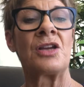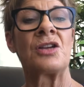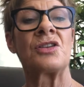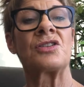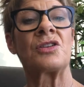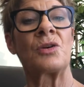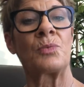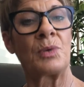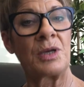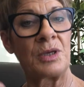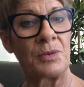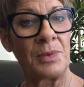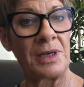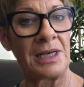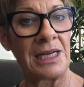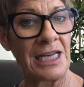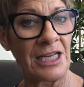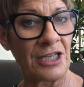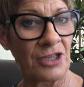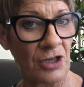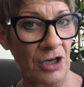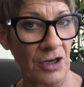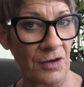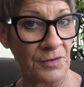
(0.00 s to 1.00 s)
So when we
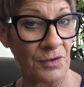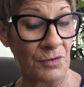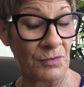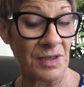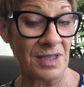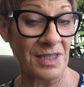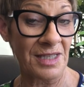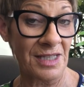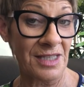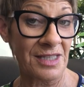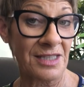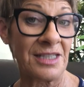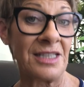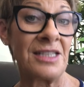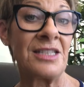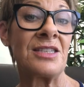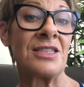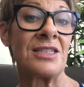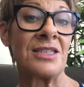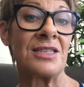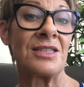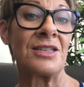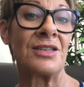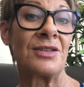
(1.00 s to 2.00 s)
let go of the
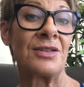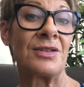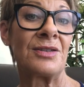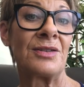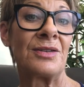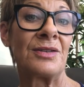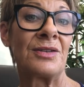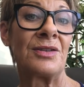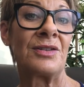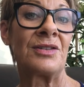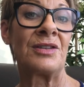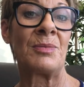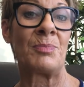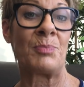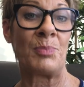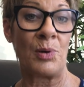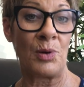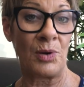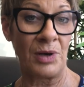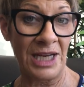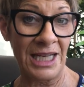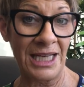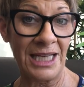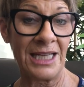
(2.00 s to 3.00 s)
resistance, the
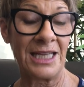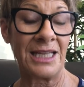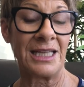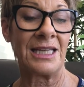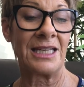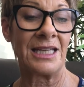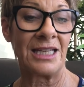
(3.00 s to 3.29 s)
pulling,